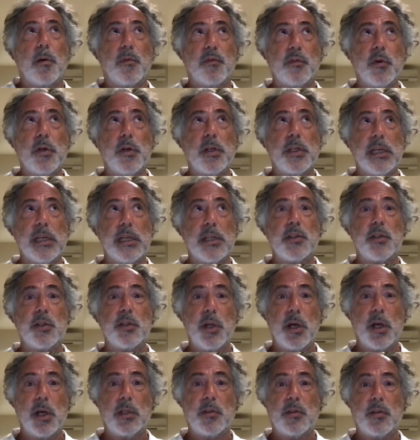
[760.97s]
course, it's
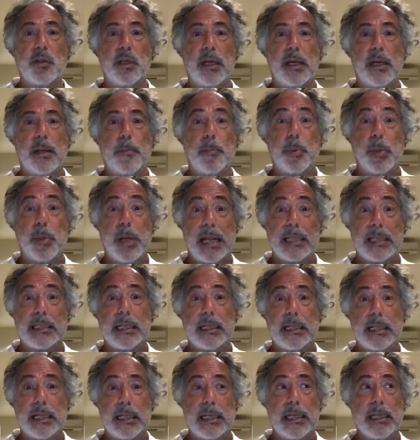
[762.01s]
not
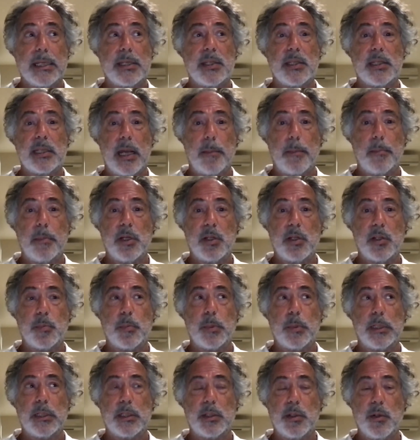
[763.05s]
practically established,
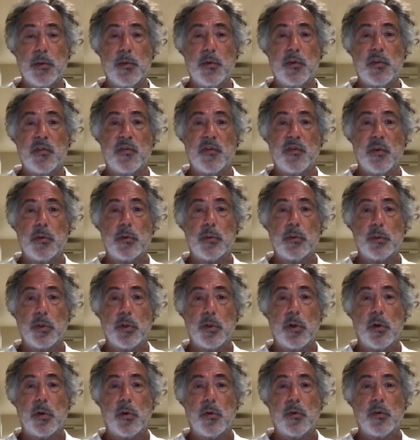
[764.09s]
but those phone
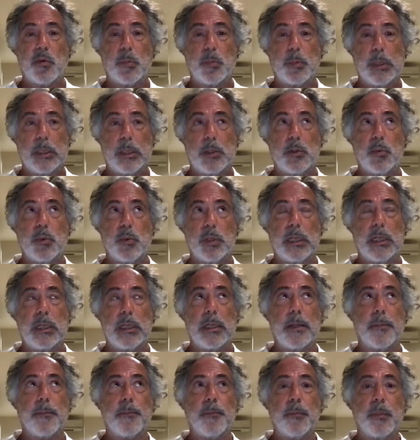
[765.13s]
calls
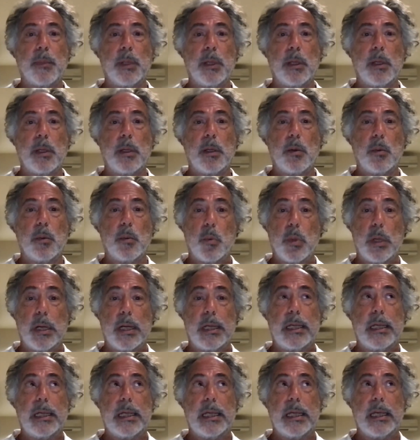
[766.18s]
between
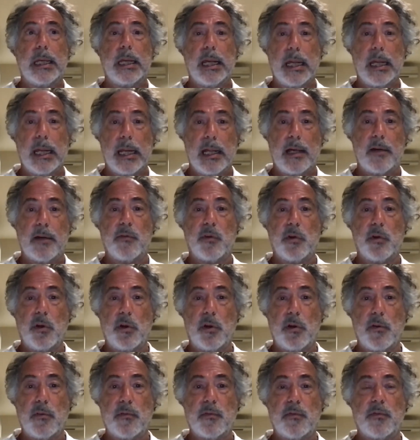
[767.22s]
Wang Yi and
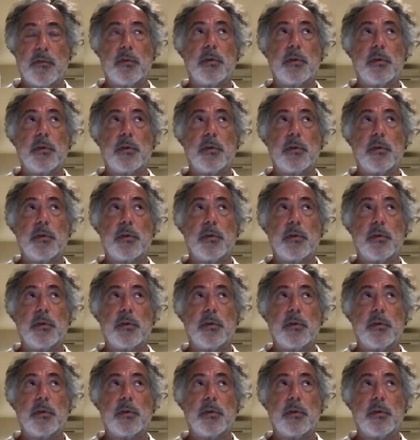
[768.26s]
Lavrov,